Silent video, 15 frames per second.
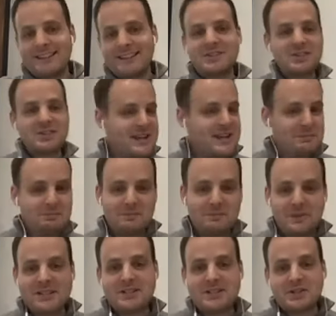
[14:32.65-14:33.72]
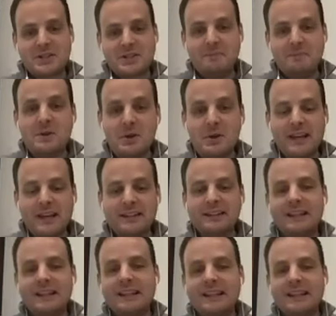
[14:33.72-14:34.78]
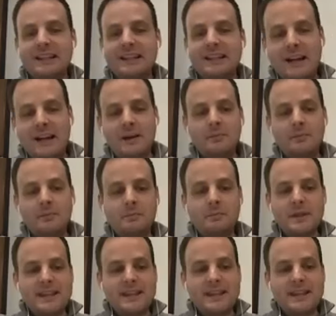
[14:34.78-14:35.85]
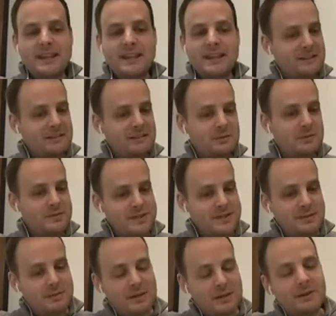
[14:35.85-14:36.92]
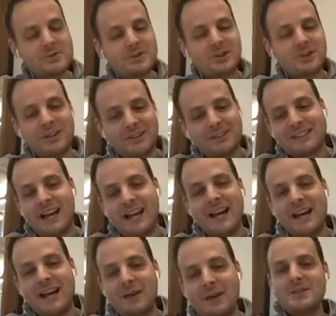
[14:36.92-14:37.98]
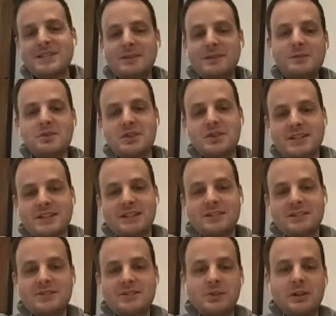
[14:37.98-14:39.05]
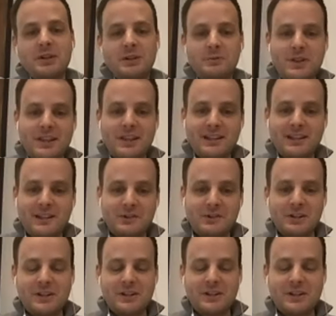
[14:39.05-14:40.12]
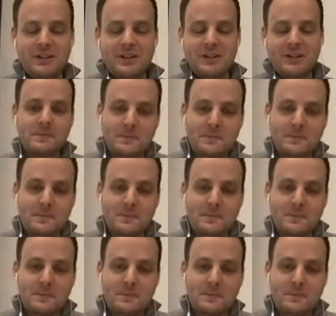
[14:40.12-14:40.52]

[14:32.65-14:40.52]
Let's just keep let's just keep moving um, but that's like some of the most critical time when someone just starts joining with the organization.